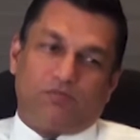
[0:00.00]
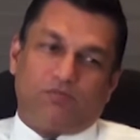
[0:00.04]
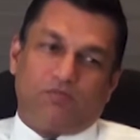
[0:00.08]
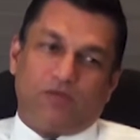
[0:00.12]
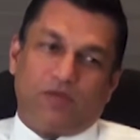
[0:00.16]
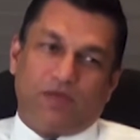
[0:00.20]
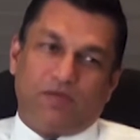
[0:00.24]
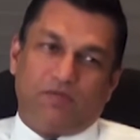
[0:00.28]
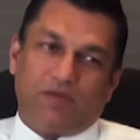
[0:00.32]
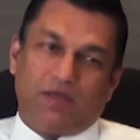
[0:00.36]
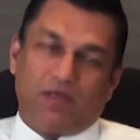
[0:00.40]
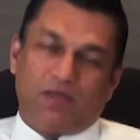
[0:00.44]

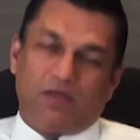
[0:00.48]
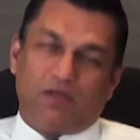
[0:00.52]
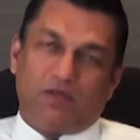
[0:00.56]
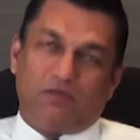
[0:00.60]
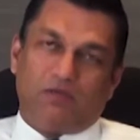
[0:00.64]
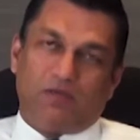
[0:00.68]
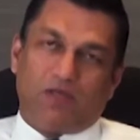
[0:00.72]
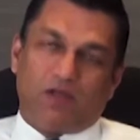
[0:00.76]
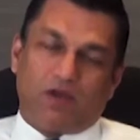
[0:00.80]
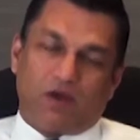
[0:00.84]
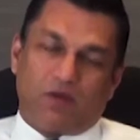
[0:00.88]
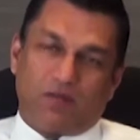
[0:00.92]
we, we,
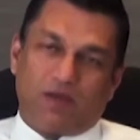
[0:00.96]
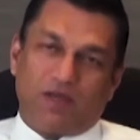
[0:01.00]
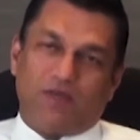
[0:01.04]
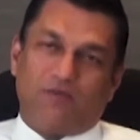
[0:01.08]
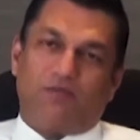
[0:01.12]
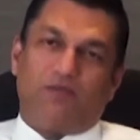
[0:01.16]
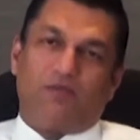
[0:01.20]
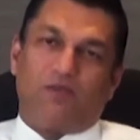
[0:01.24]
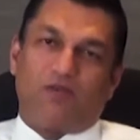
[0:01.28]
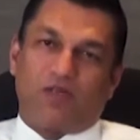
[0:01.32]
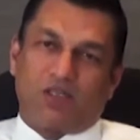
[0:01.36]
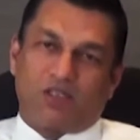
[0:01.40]
we normally
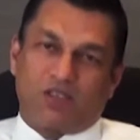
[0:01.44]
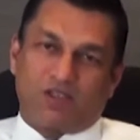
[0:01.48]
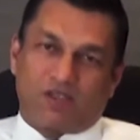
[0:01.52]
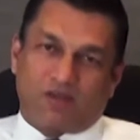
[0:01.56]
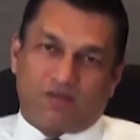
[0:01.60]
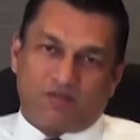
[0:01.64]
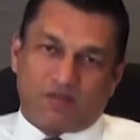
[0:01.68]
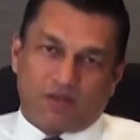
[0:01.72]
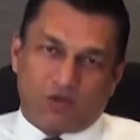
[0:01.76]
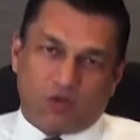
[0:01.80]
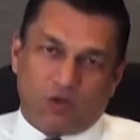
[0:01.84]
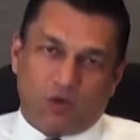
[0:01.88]
focus on
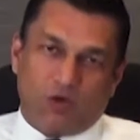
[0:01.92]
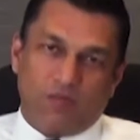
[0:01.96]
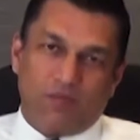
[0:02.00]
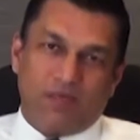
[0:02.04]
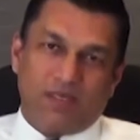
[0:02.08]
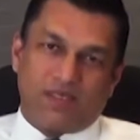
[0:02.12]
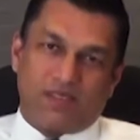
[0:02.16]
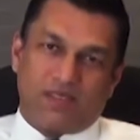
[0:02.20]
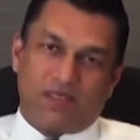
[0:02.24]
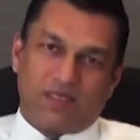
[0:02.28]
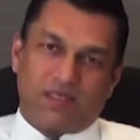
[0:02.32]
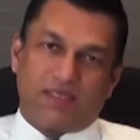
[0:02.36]
our core
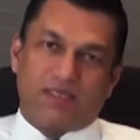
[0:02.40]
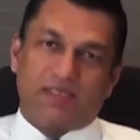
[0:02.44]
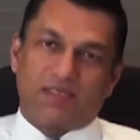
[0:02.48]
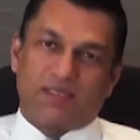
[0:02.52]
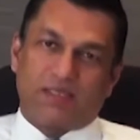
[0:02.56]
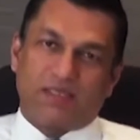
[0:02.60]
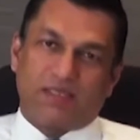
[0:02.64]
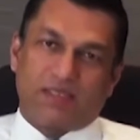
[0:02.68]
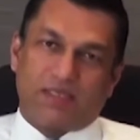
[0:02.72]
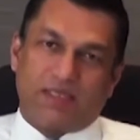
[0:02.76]
business.